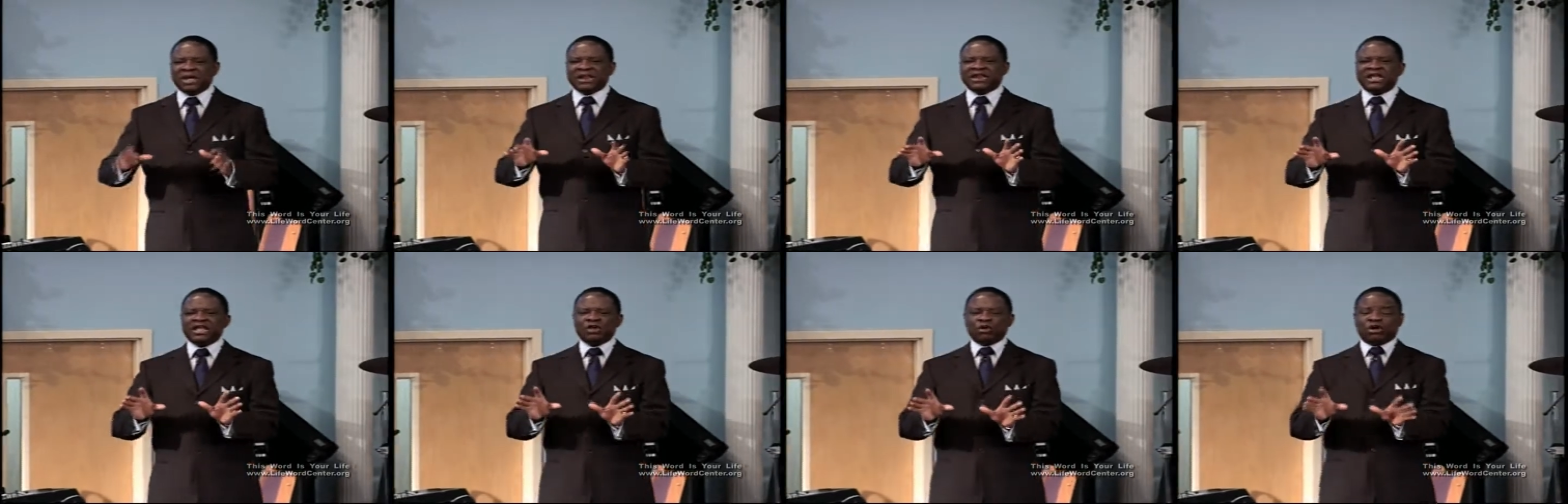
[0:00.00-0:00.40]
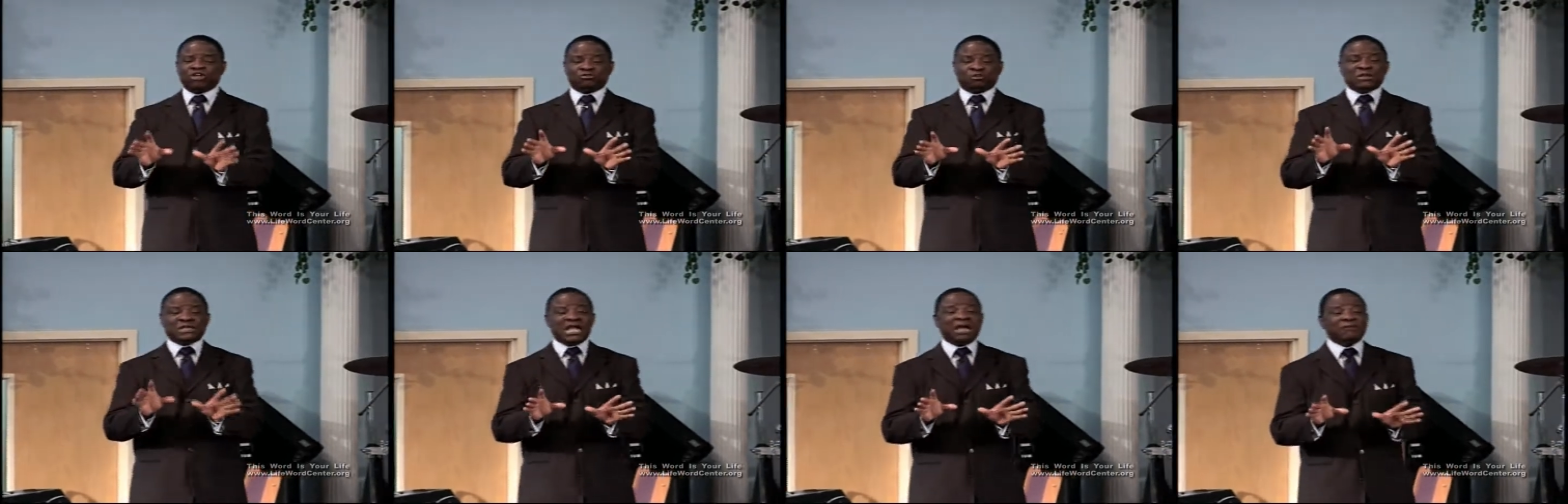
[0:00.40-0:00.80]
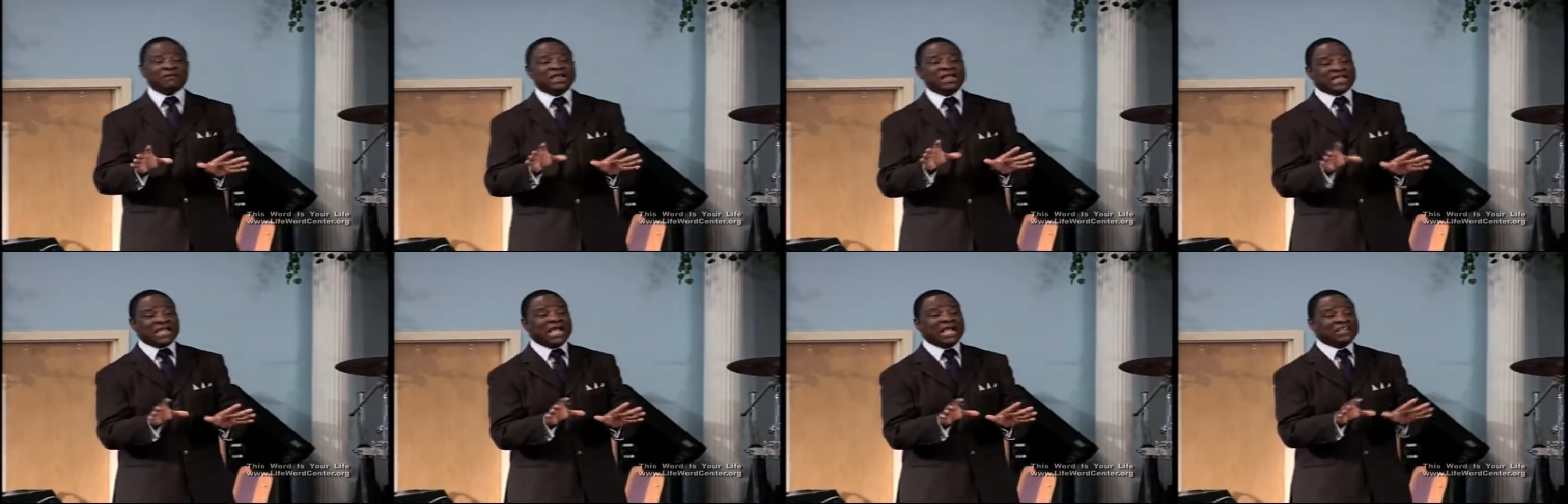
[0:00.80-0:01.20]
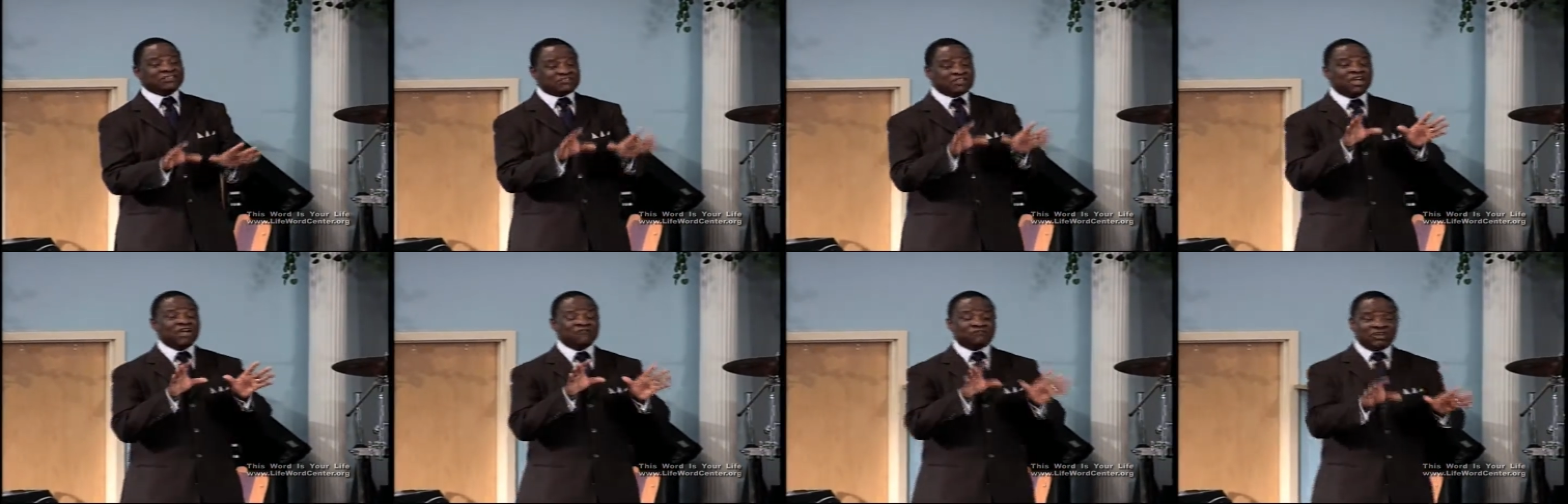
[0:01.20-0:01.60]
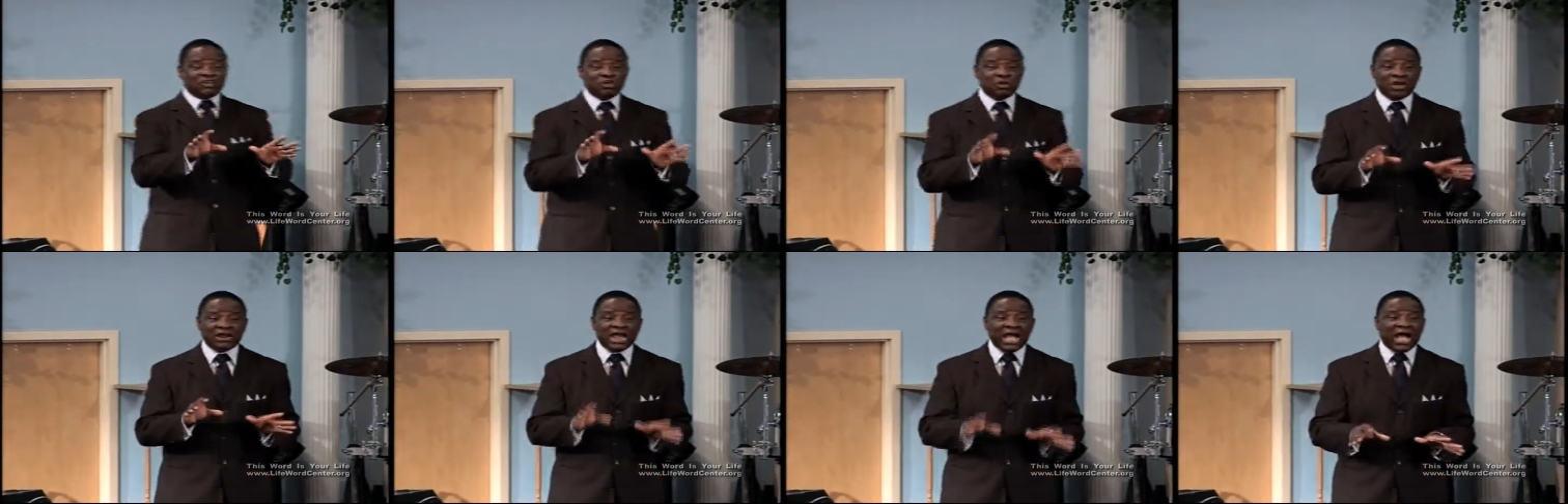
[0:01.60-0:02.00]
but he was becoming a curse for
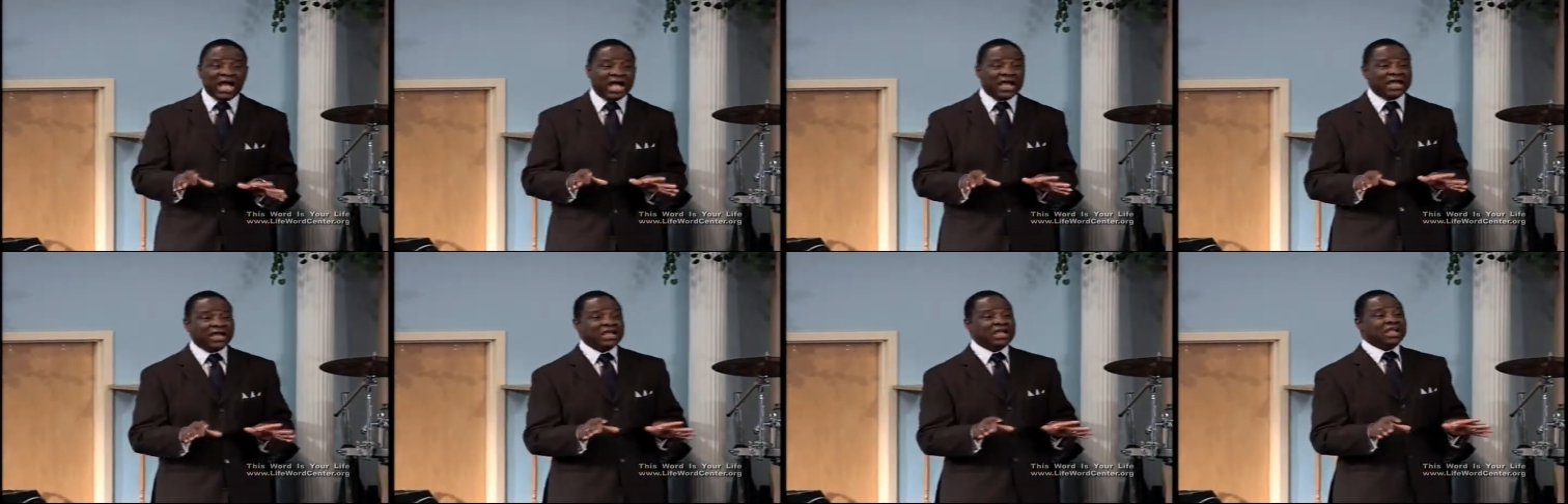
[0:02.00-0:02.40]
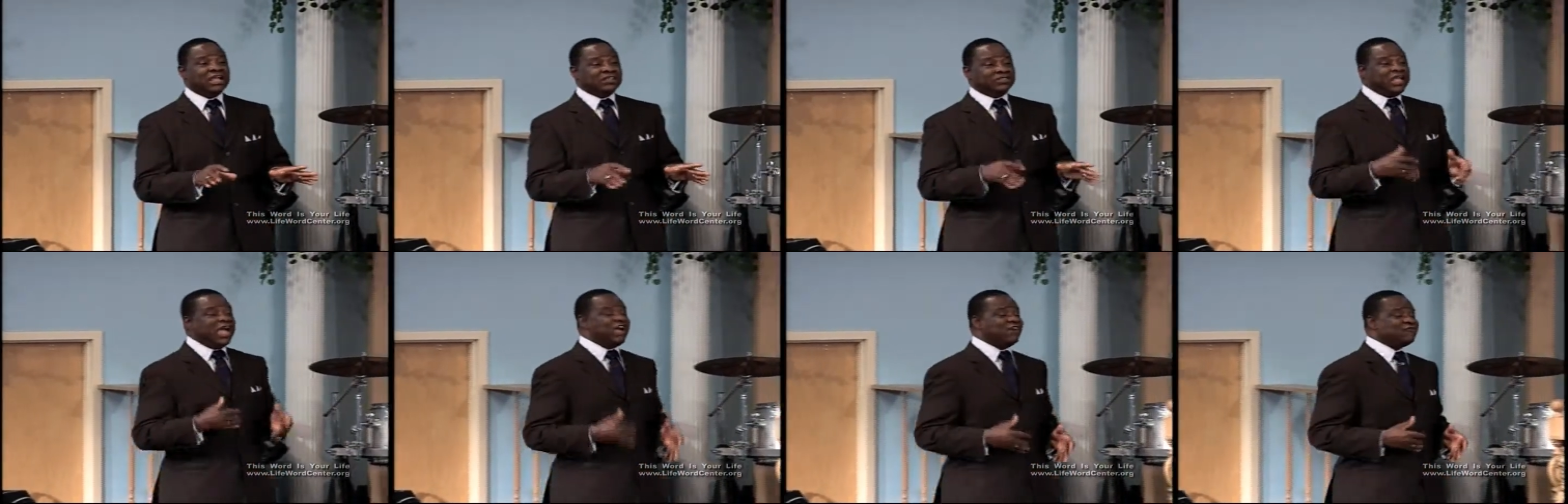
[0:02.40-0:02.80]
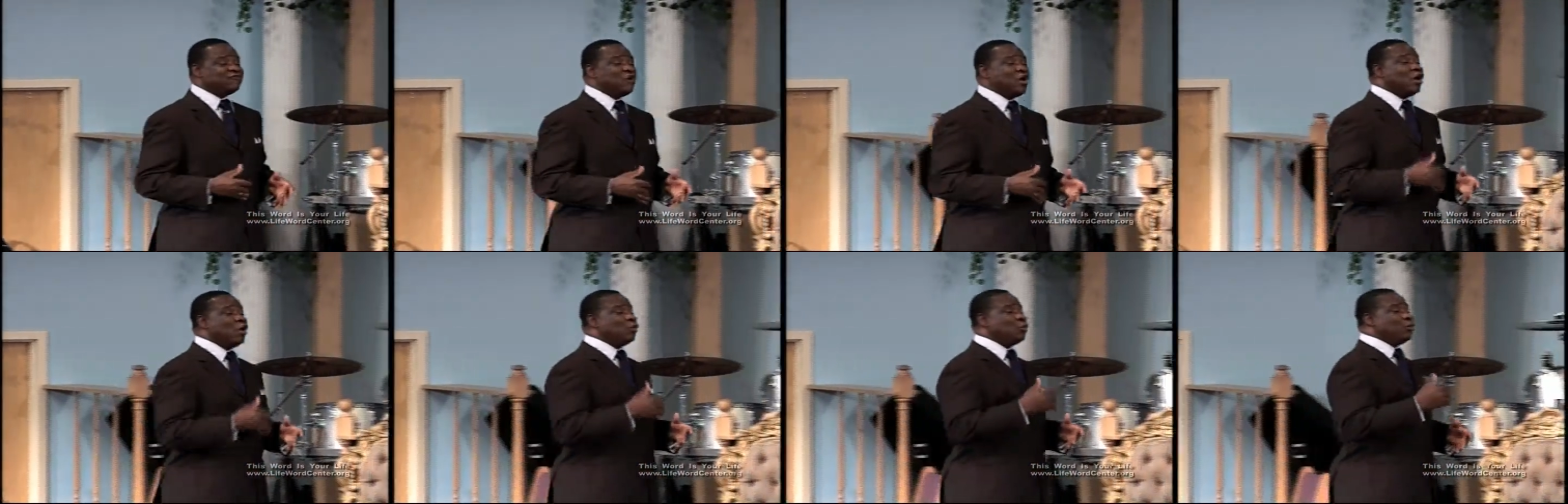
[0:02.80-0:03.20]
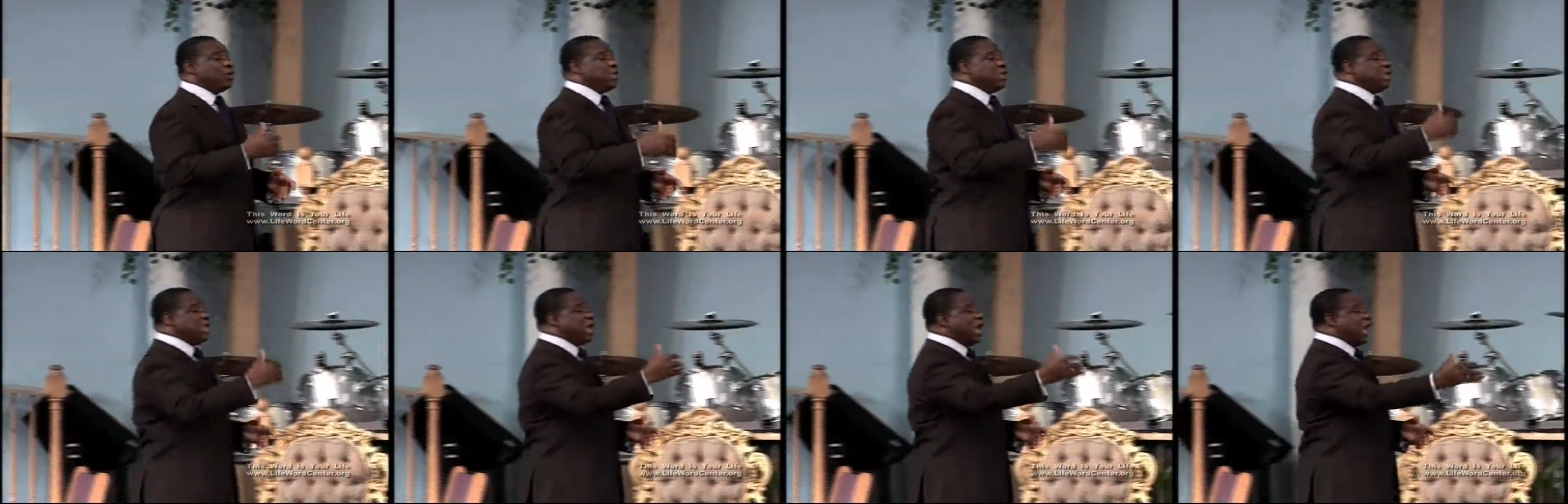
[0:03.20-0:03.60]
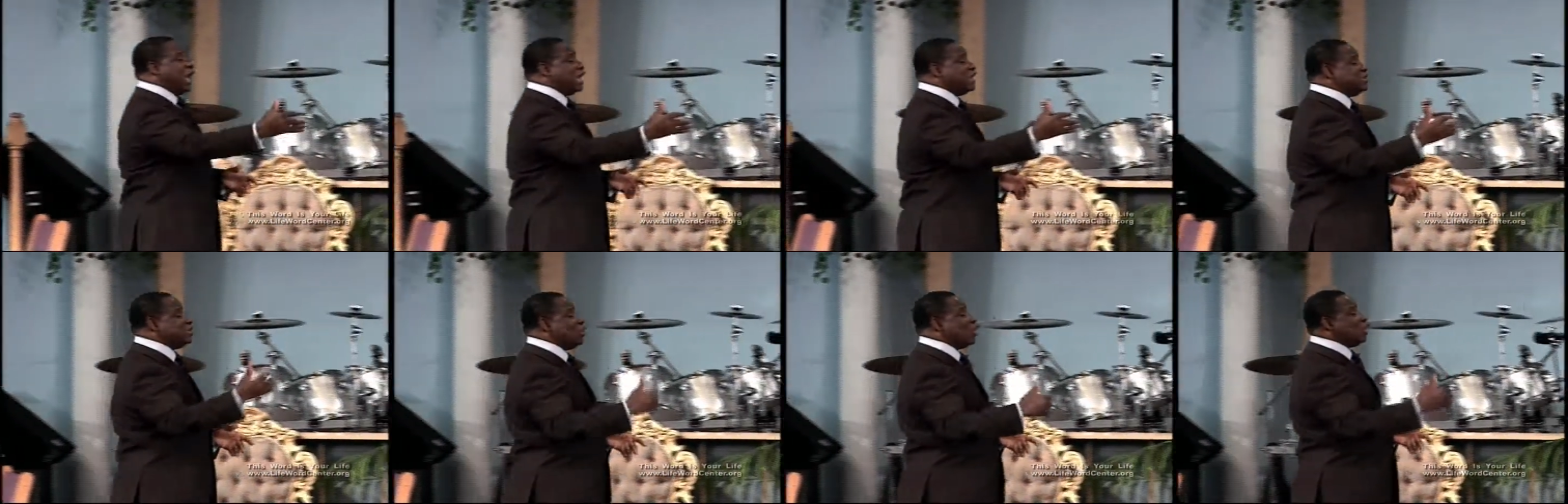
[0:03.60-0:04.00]
you and I. Therefore, we
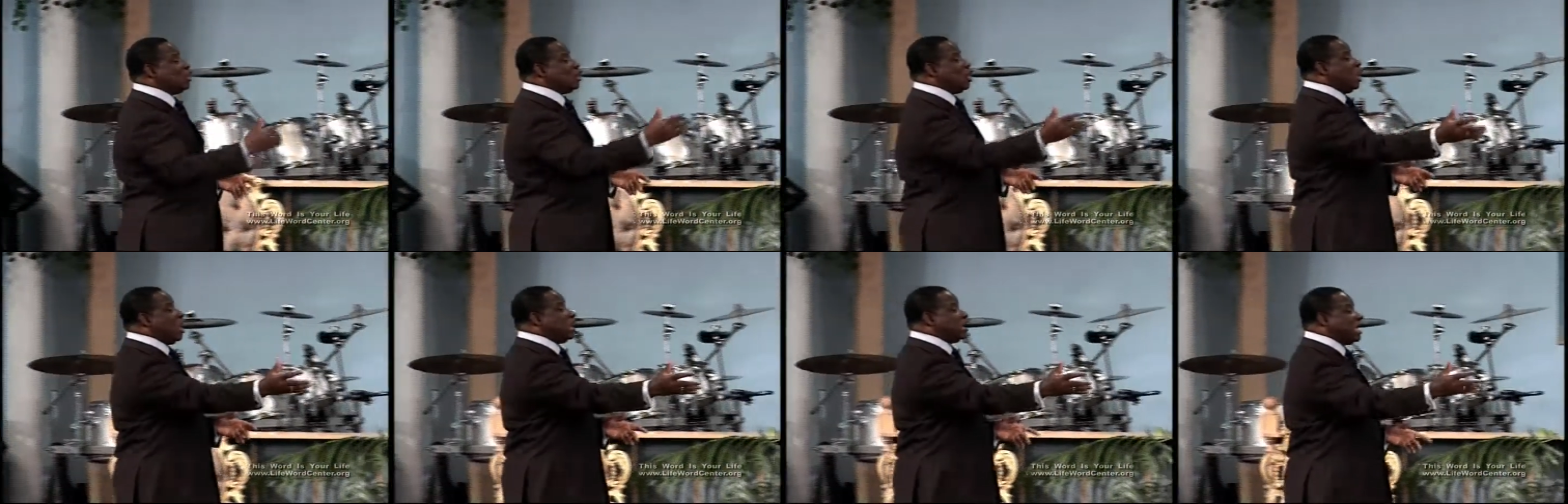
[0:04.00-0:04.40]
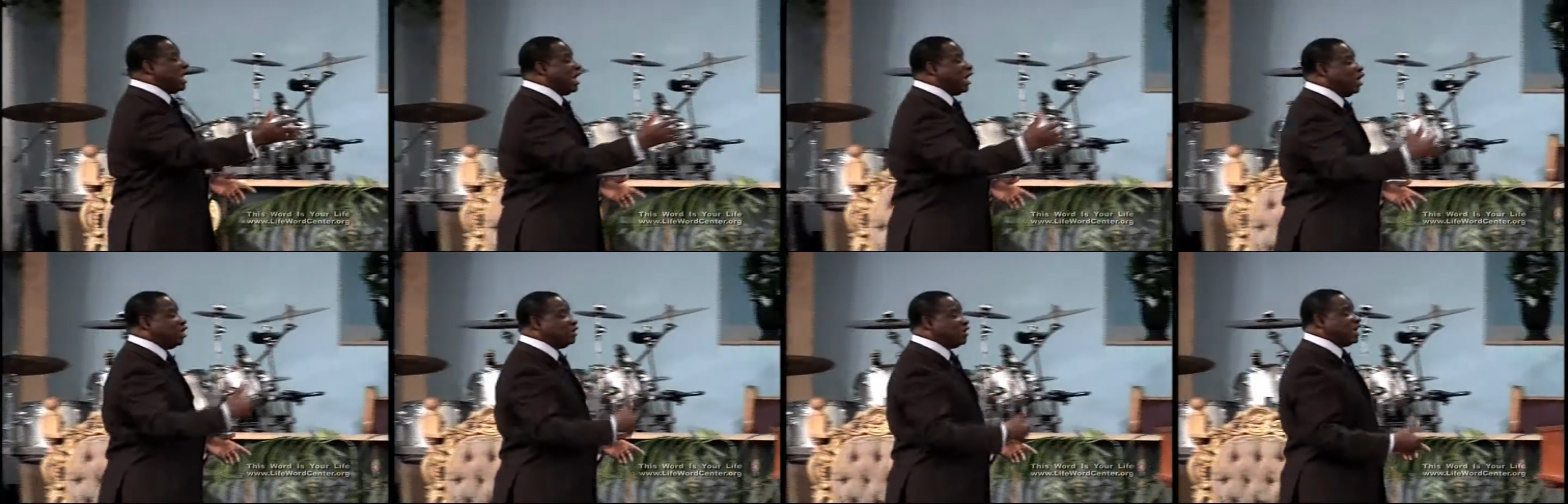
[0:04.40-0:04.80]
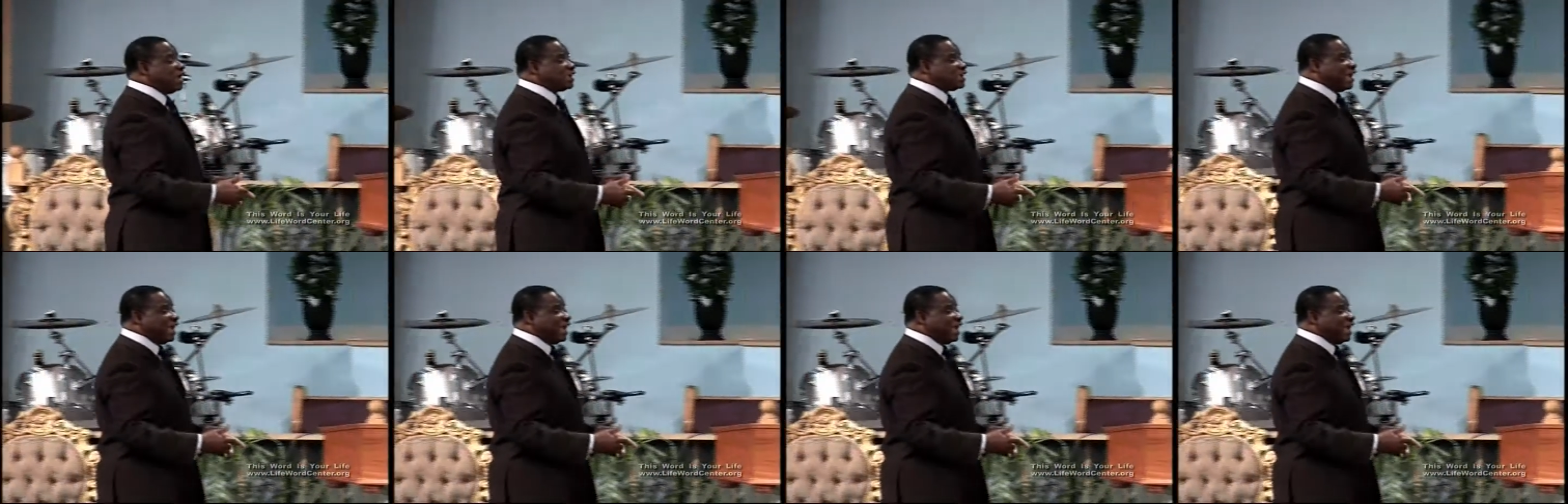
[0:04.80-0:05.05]
are no longer under a